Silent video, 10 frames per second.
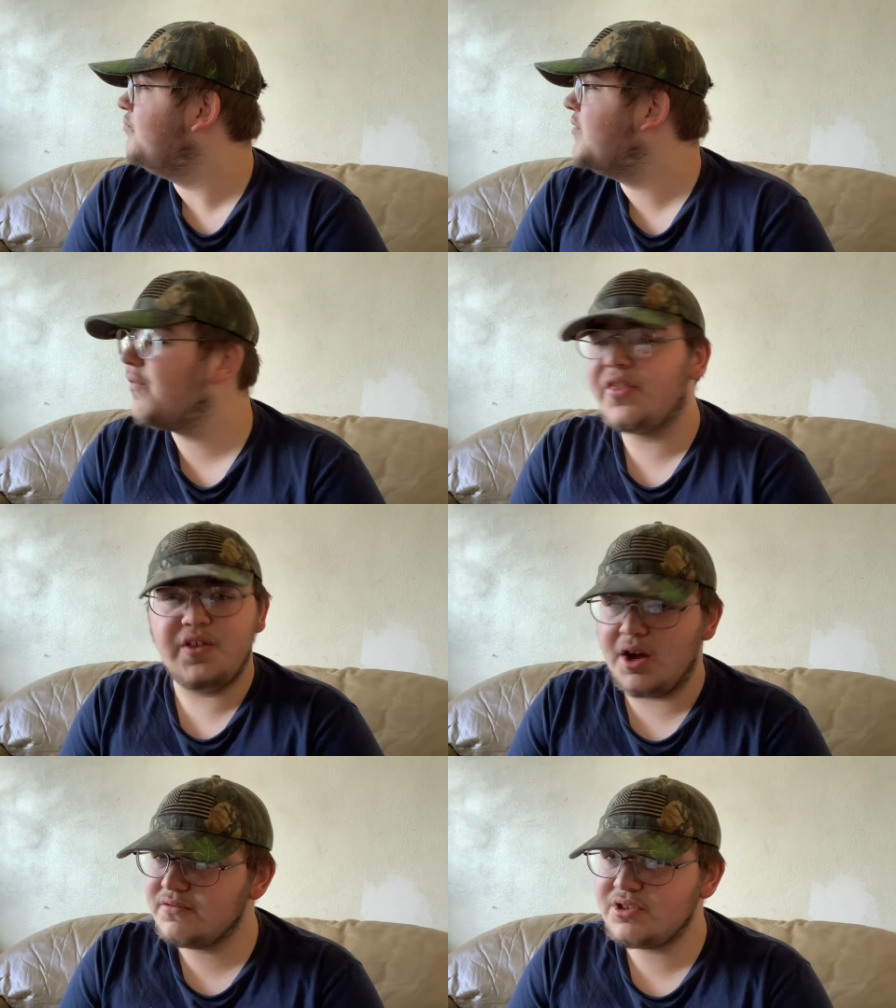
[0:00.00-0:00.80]
Never
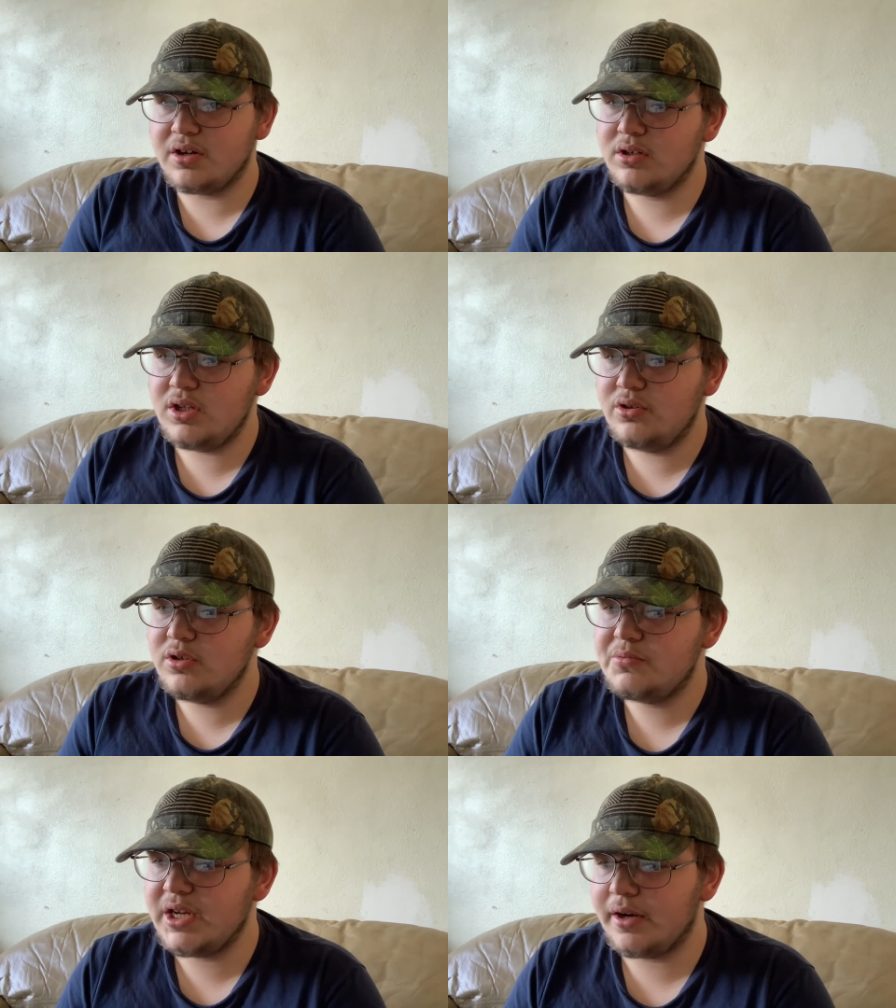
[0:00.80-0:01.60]
thought of starting a
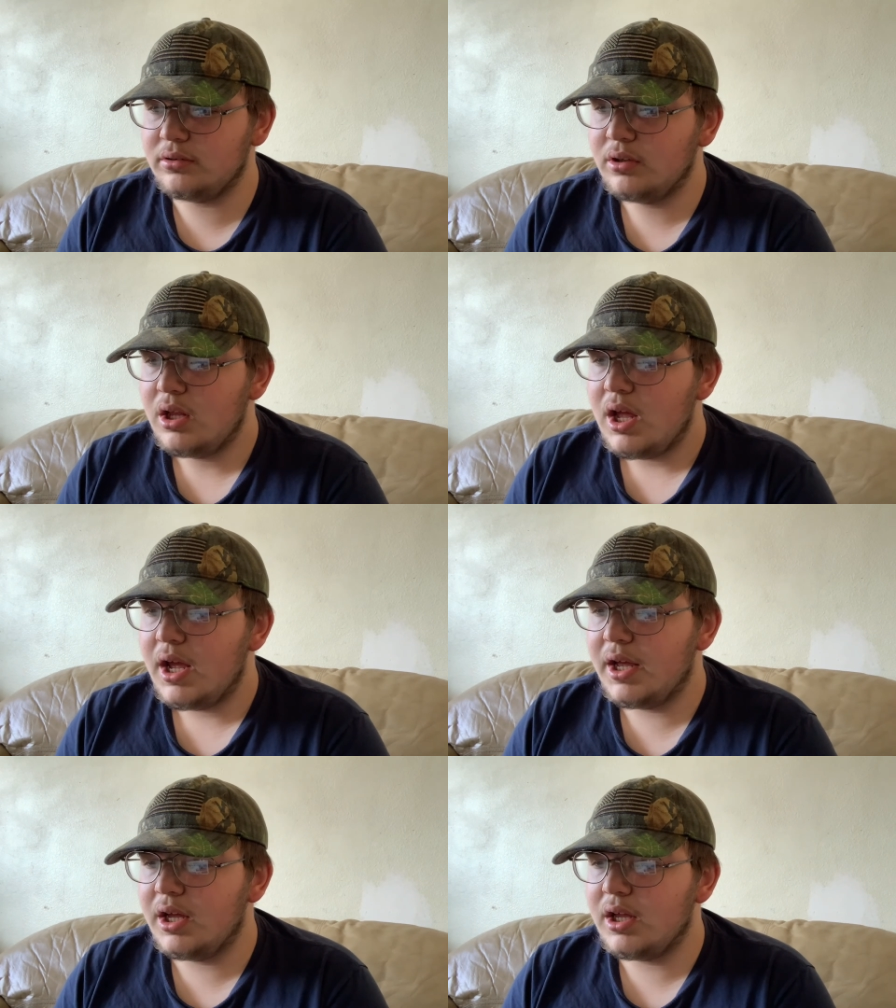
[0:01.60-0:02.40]
YouTube channel
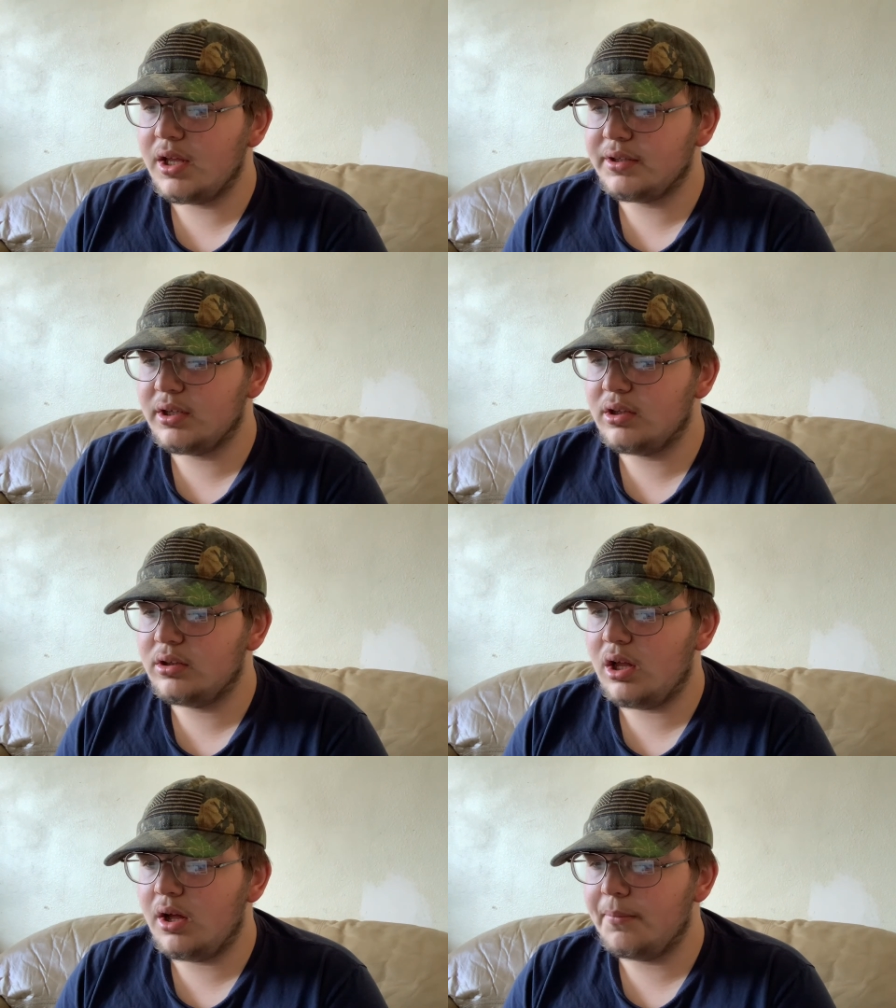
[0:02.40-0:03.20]
uh,
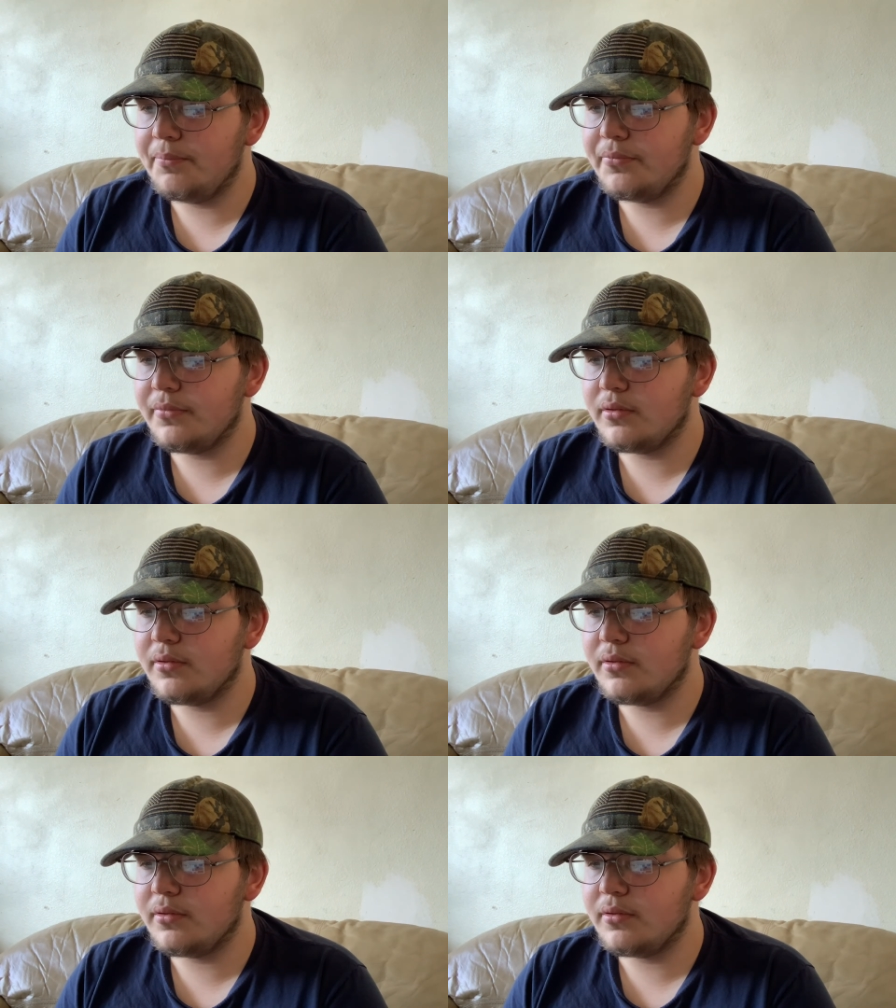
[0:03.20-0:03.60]
until um,